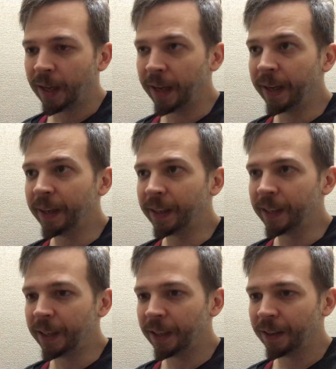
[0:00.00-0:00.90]

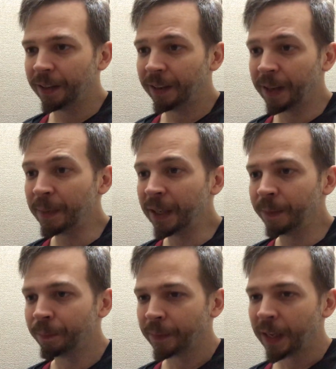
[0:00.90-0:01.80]
And I
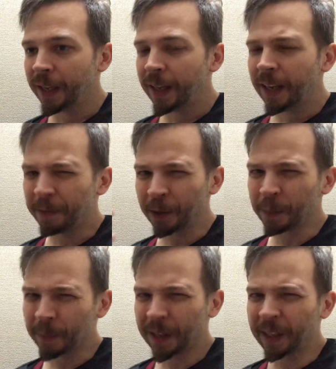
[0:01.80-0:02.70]
mean, if
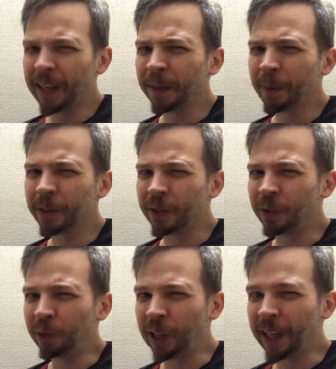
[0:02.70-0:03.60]
you're the kind of person
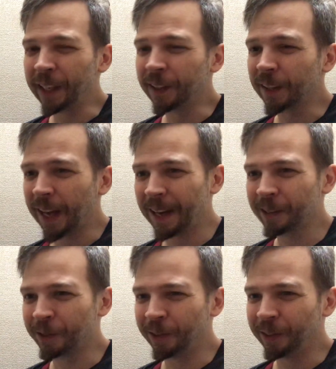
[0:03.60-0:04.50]
who likes
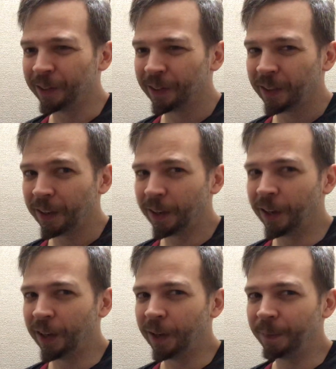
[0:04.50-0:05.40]
action,
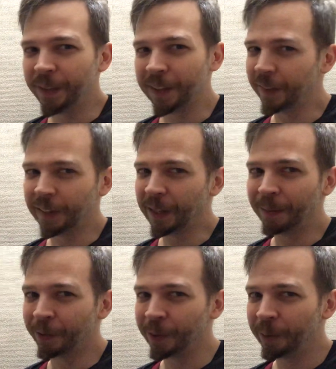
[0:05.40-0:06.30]
this isn't the
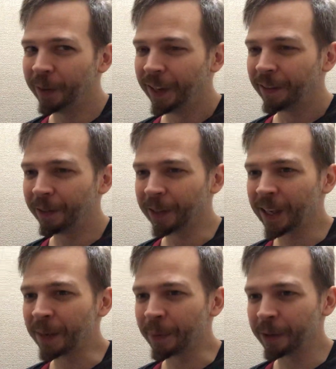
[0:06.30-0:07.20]
game for you. If you're the
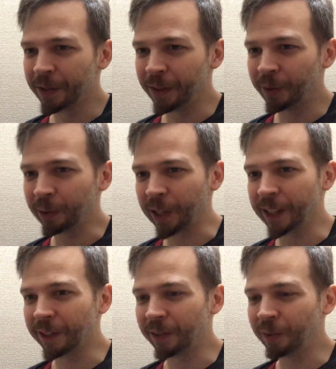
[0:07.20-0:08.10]
kind of person who
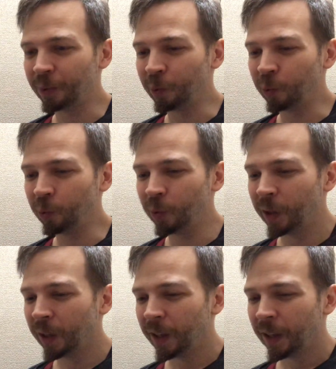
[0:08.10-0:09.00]
likes to
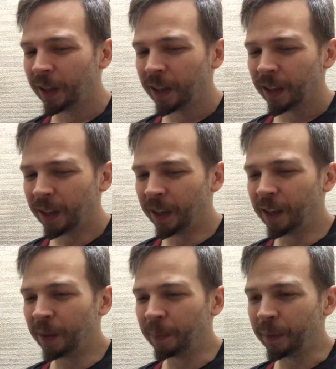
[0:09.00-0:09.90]

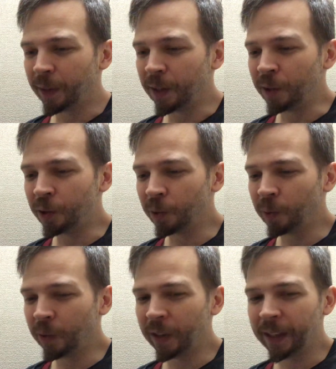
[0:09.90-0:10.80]

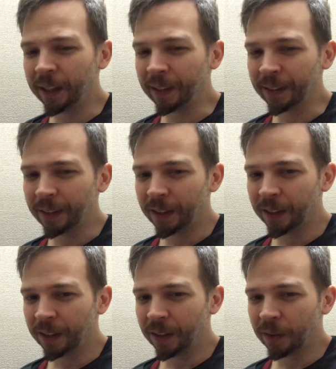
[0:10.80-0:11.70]
enjoy
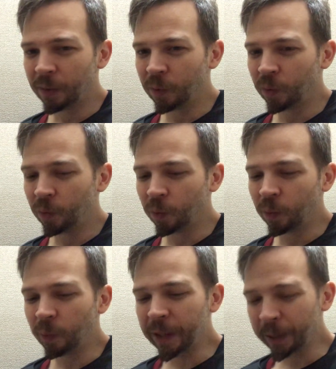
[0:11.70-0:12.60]

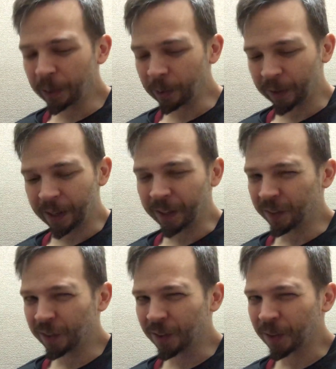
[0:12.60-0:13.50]

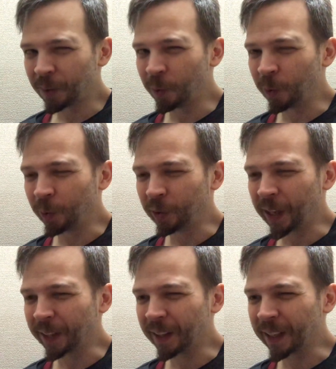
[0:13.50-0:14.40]
weirdness, or
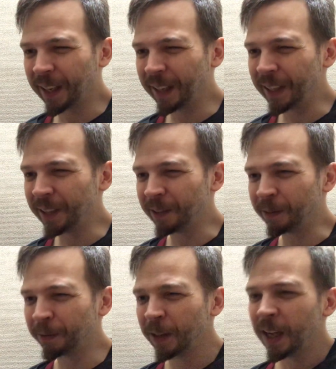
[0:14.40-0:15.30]
like the kind
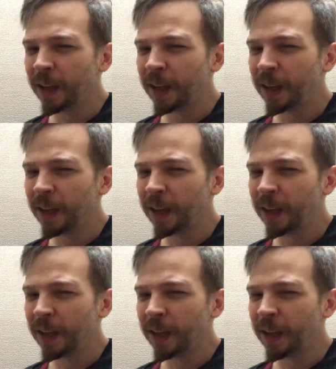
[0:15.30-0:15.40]
of